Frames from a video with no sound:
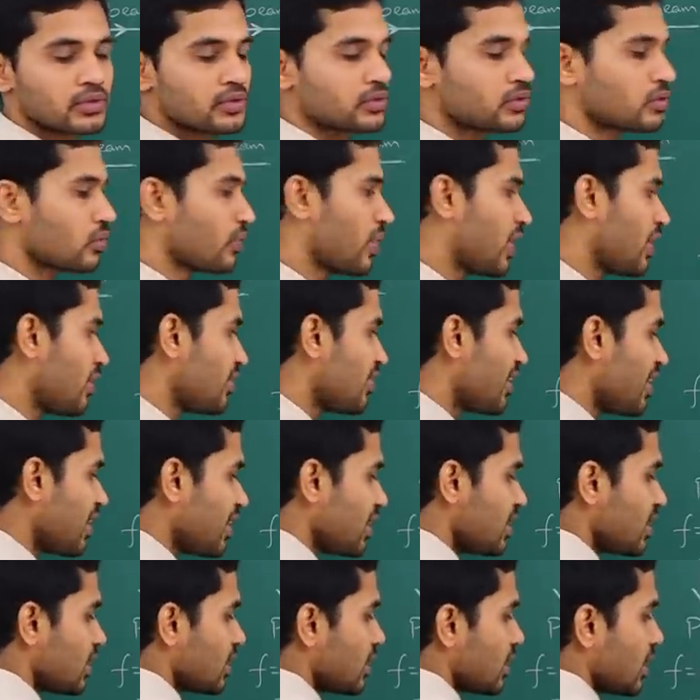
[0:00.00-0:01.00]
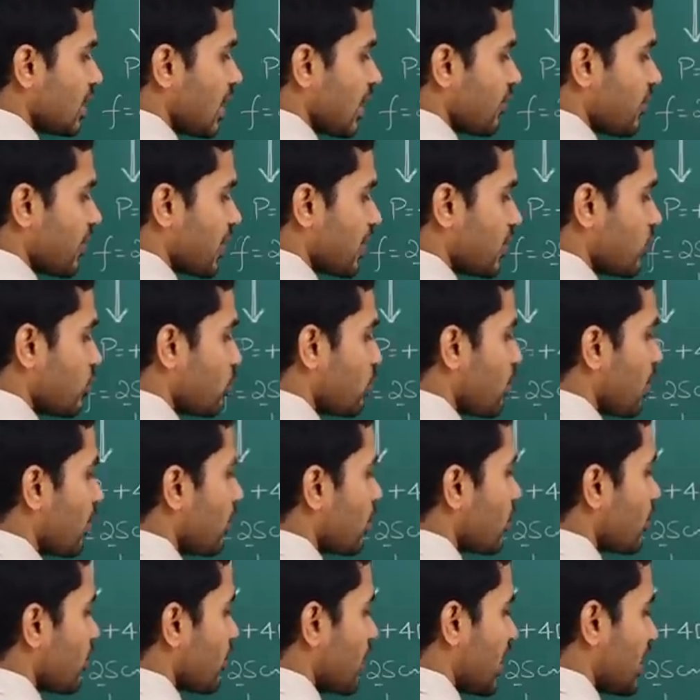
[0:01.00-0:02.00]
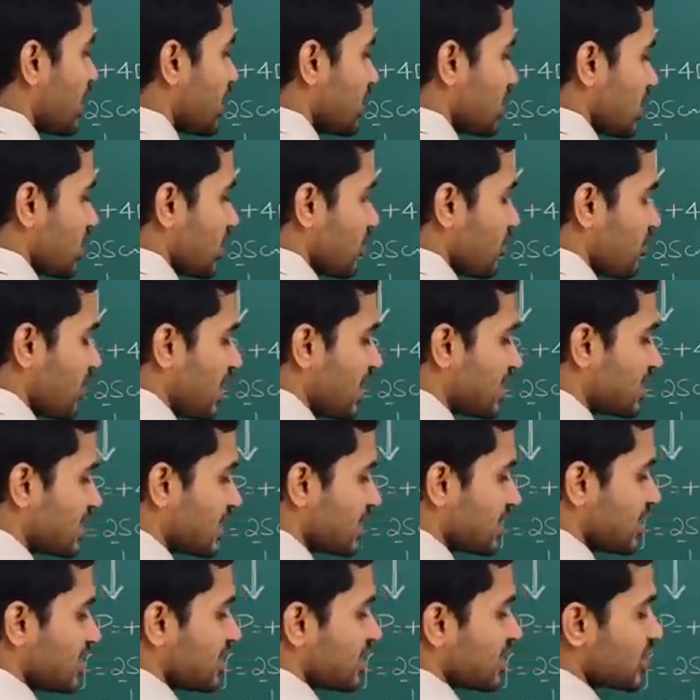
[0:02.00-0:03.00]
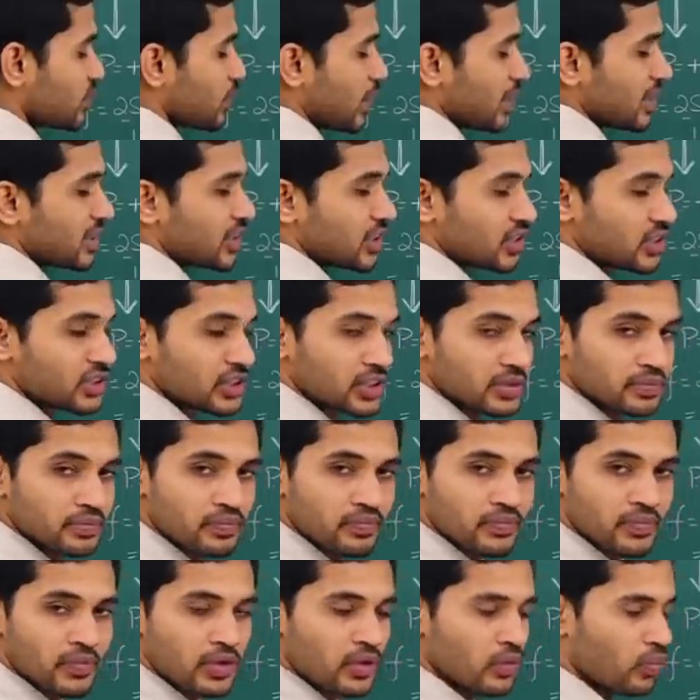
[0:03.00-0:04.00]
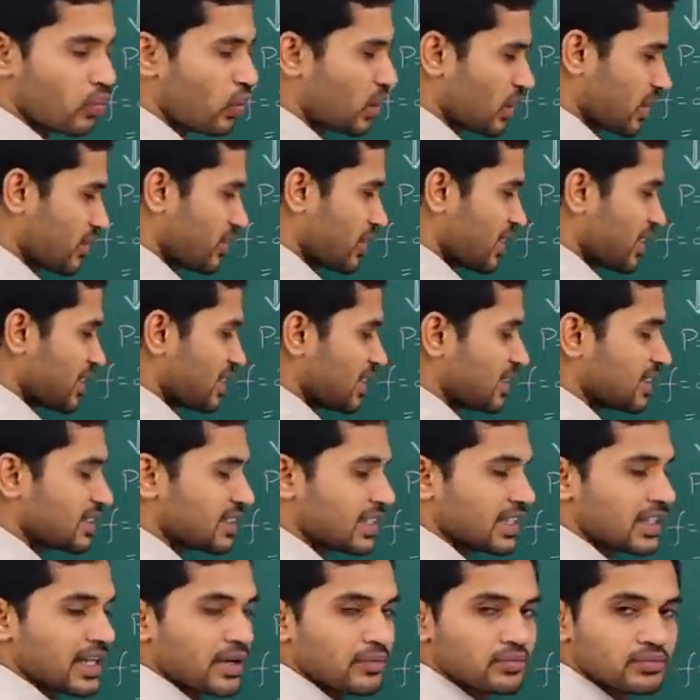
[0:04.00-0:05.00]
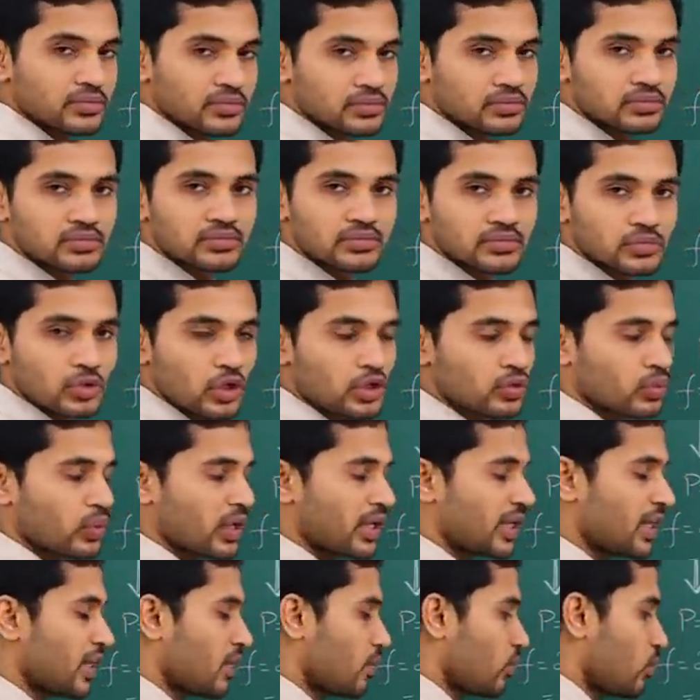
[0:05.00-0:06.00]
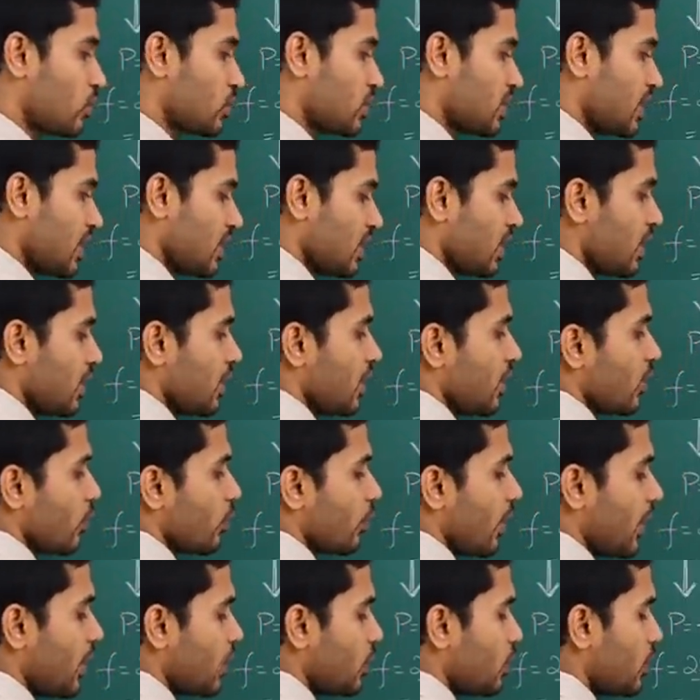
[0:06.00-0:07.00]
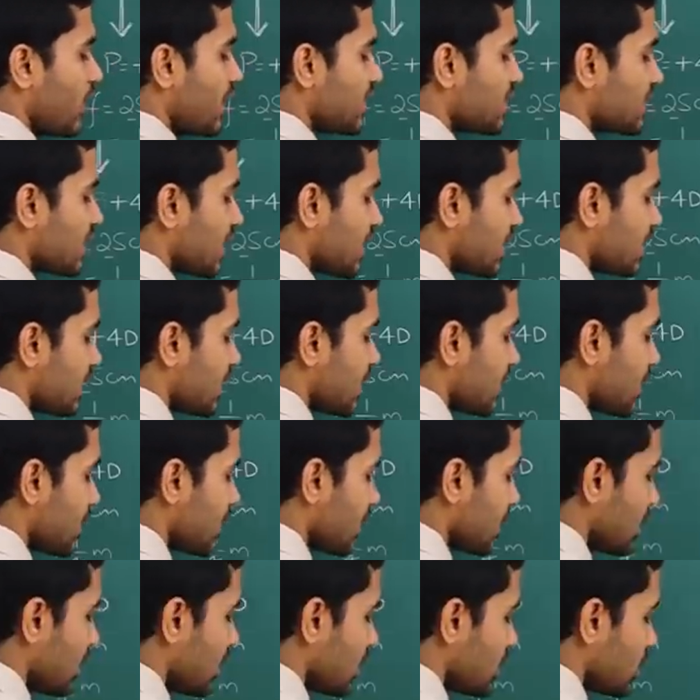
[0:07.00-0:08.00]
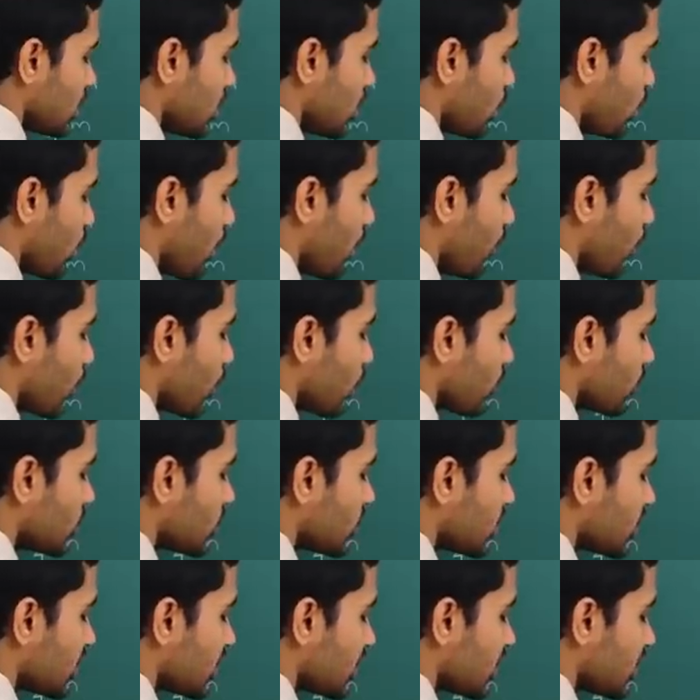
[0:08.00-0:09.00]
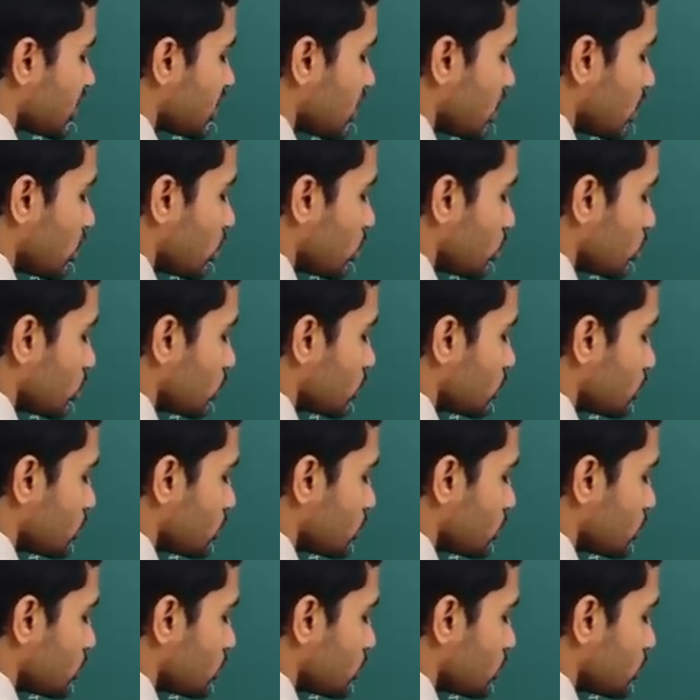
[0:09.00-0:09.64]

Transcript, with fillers: So, when will effective power of anything, if let us say this is my system, whatever is inside I am not worried about that. When do I say that the power of this is 0?